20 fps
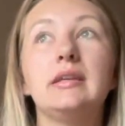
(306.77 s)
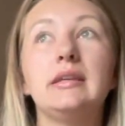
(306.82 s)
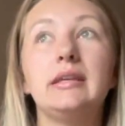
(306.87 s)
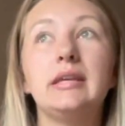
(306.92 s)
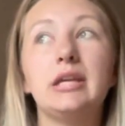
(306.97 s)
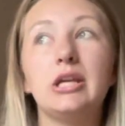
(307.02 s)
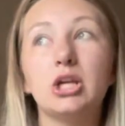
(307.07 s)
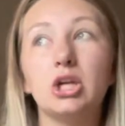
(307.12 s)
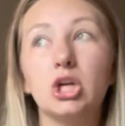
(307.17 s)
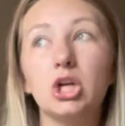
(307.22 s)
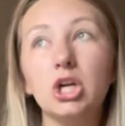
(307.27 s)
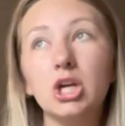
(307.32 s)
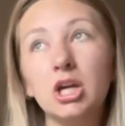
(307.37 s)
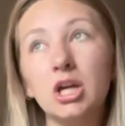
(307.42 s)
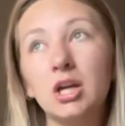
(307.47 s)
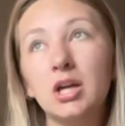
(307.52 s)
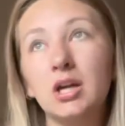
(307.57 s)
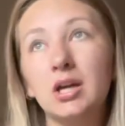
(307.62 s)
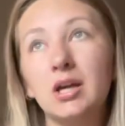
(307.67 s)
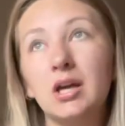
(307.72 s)
year,
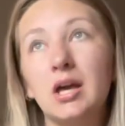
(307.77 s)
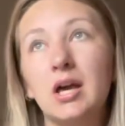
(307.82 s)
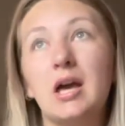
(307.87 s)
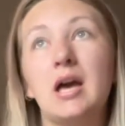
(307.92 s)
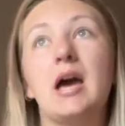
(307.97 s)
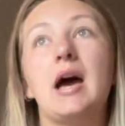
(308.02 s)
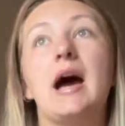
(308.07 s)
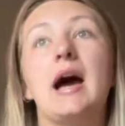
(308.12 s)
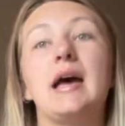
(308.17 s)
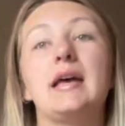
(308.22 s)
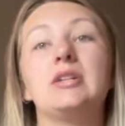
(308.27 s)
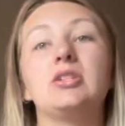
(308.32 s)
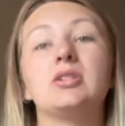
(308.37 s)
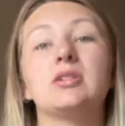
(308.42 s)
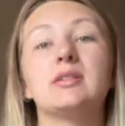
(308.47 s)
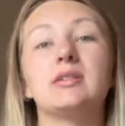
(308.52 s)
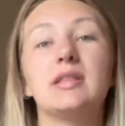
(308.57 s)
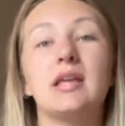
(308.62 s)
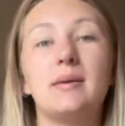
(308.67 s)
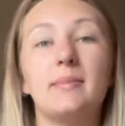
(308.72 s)
I
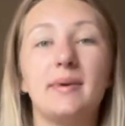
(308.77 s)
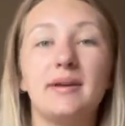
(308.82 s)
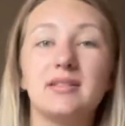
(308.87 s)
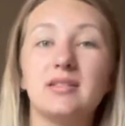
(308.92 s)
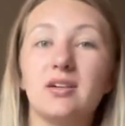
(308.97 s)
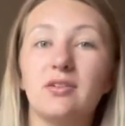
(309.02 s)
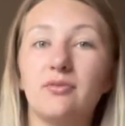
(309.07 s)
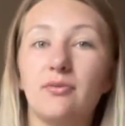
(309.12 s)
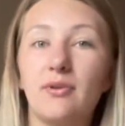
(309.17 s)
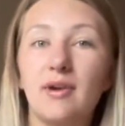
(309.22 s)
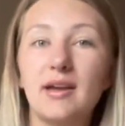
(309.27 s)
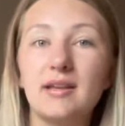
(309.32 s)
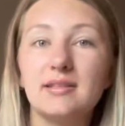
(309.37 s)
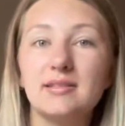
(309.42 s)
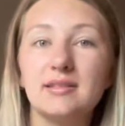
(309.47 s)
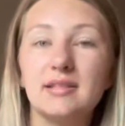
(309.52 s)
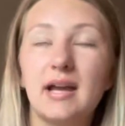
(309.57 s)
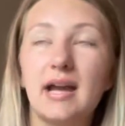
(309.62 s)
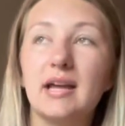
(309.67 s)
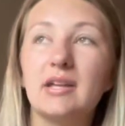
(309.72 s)
just let myself rest.
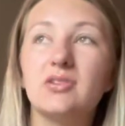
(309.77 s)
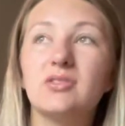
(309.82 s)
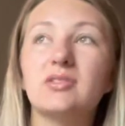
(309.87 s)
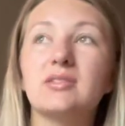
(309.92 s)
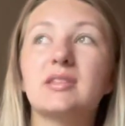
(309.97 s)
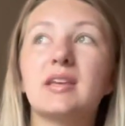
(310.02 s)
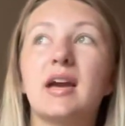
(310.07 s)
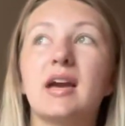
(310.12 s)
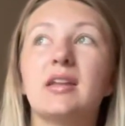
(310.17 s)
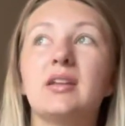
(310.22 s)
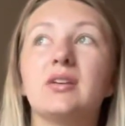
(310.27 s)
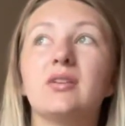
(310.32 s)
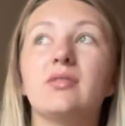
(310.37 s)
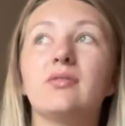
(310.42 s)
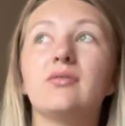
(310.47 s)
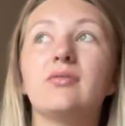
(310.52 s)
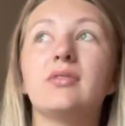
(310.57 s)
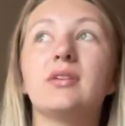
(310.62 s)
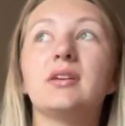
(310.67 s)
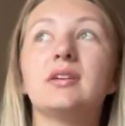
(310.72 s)
I just kind
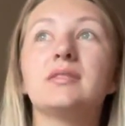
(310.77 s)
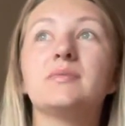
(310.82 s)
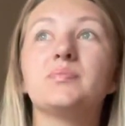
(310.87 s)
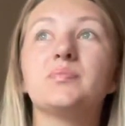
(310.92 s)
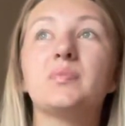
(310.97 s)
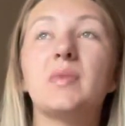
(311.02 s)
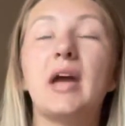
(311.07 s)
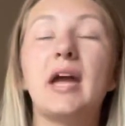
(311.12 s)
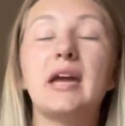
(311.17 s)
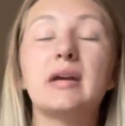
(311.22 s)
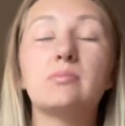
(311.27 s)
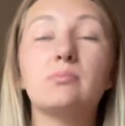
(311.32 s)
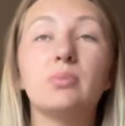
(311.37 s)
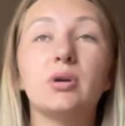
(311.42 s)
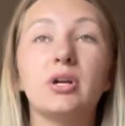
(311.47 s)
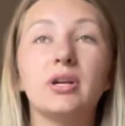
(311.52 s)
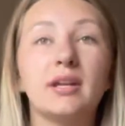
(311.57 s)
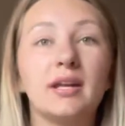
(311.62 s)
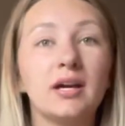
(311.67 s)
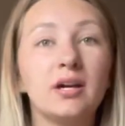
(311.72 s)
of, I had
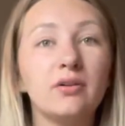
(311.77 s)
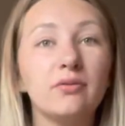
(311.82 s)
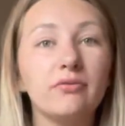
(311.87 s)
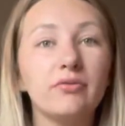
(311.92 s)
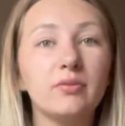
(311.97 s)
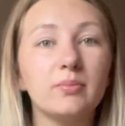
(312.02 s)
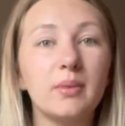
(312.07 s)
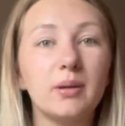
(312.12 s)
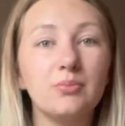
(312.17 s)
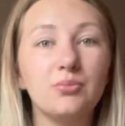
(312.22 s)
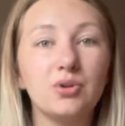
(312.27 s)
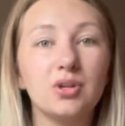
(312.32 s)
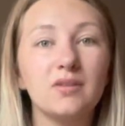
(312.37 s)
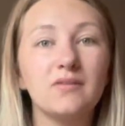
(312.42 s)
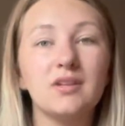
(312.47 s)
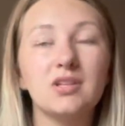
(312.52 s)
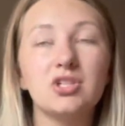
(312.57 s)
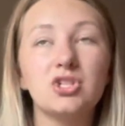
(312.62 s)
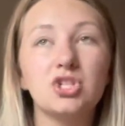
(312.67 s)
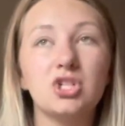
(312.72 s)
burnout from my
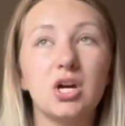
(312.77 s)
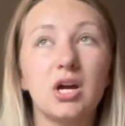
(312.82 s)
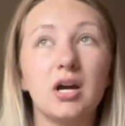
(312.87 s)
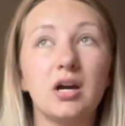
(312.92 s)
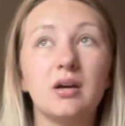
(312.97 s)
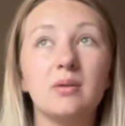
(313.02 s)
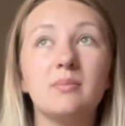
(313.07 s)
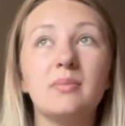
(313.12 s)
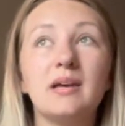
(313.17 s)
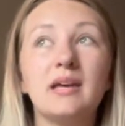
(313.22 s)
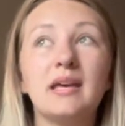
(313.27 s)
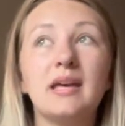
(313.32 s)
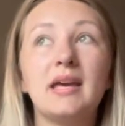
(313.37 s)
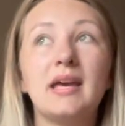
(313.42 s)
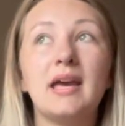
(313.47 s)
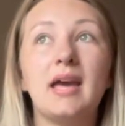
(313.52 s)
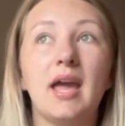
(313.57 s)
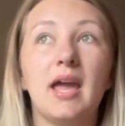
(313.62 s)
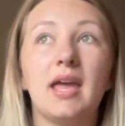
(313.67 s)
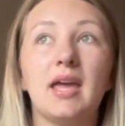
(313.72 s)
previous job,
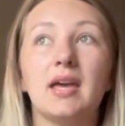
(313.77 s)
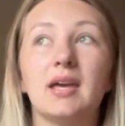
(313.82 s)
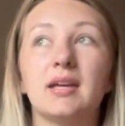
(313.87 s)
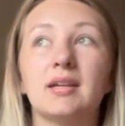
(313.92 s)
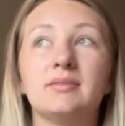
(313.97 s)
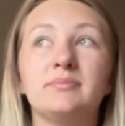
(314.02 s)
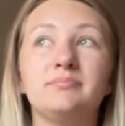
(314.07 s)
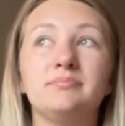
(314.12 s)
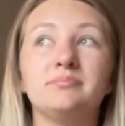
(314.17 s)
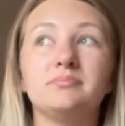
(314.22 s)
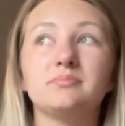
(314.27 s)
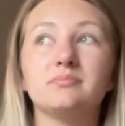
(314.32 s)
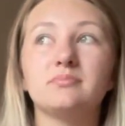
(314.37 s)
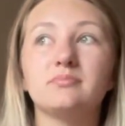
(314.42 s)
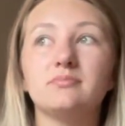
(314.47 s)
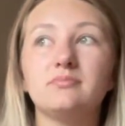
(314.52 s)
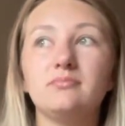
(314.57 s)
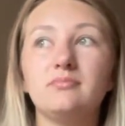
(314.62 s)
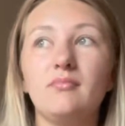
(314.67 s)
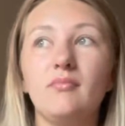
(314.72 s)
and
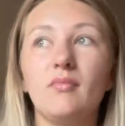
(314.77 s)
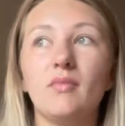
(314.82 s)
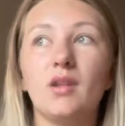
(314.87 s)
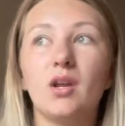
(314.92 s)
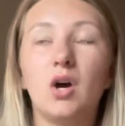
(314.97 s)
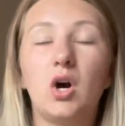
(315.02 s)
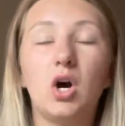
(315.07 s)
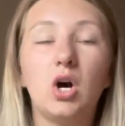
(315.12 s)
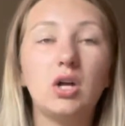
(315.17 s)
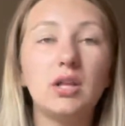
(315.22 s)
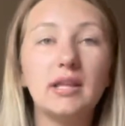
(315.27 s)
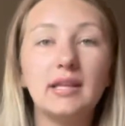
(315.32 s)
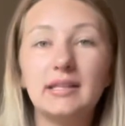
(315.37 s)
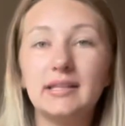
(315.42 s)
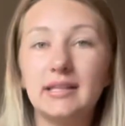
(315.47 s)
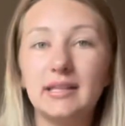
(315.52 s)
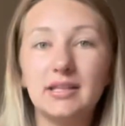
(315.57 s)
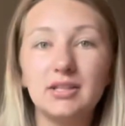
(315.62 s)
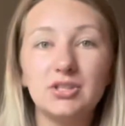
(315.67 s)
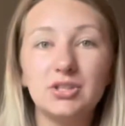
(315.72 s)
all I
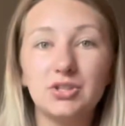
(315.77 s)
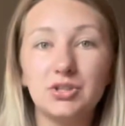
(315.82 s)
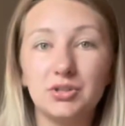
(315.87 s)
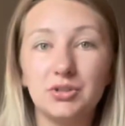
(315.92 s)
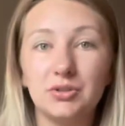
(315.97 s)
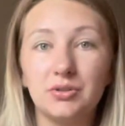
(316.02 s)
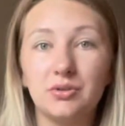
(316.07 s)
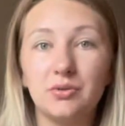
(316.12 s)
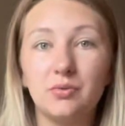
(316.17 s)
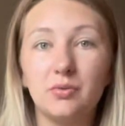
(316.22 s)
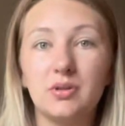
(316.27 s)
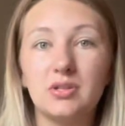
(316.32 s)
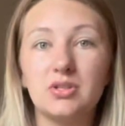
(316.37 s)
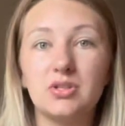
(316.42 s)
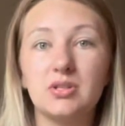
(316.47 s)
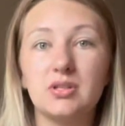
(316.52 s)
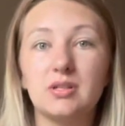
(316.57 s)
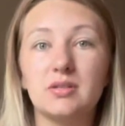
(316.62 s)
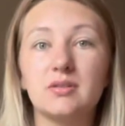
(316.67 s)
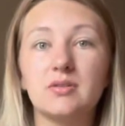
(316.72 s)
needed to do
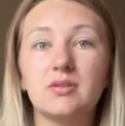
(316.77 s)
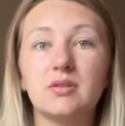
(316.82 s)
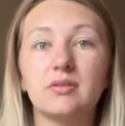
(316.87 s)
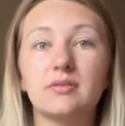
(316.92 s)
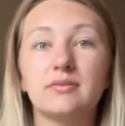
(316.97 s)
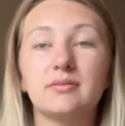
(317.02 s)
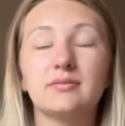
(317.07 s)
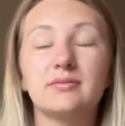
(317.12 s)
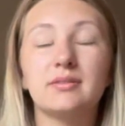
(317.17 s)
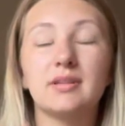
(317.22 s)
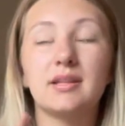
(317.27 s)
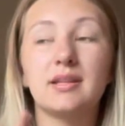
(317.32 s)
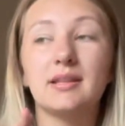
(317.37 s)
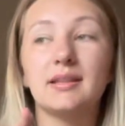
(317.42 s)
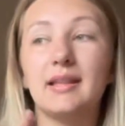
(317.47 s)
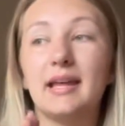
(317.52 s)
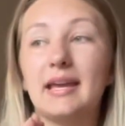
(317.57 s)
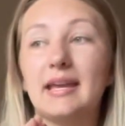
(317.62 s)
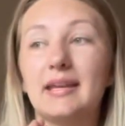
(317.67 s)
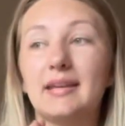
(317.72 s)
was just
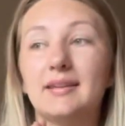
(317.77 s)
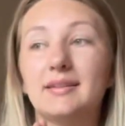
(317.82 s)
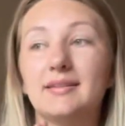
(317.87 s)
like,